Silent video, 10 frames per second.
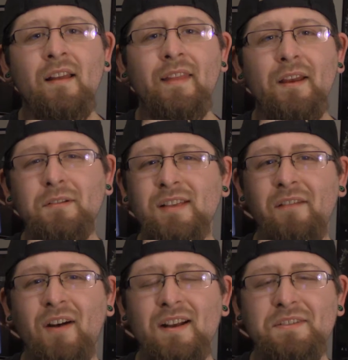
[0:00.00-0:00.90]
The Hills
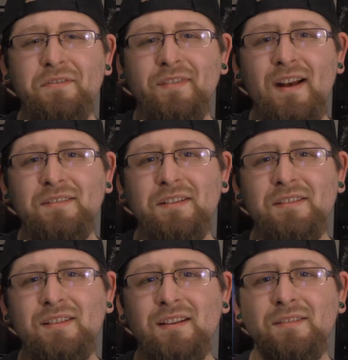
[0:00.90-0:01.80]
Have Eyes
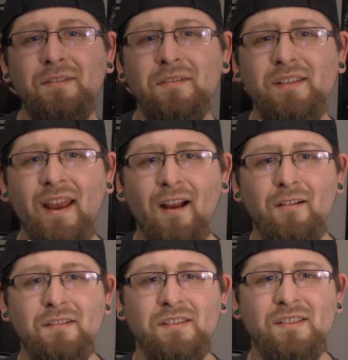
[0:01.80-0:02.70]
2006 stars
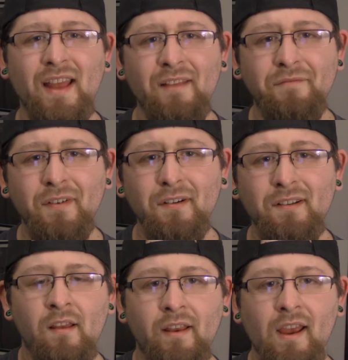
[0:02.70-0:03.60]
Aaron Stanford,